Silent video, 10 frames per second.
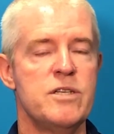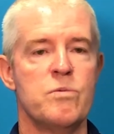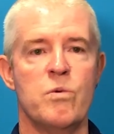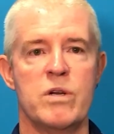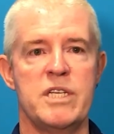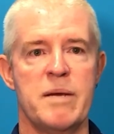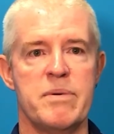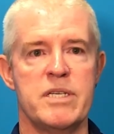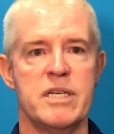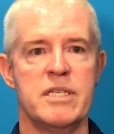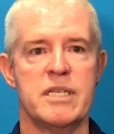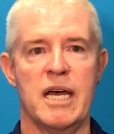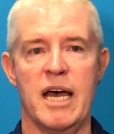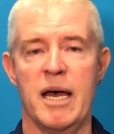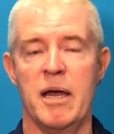Water temperatures
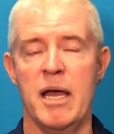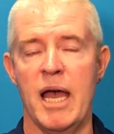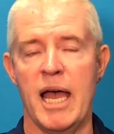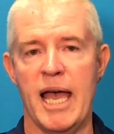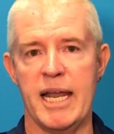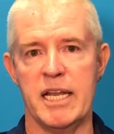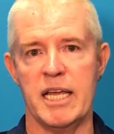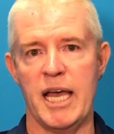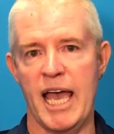are at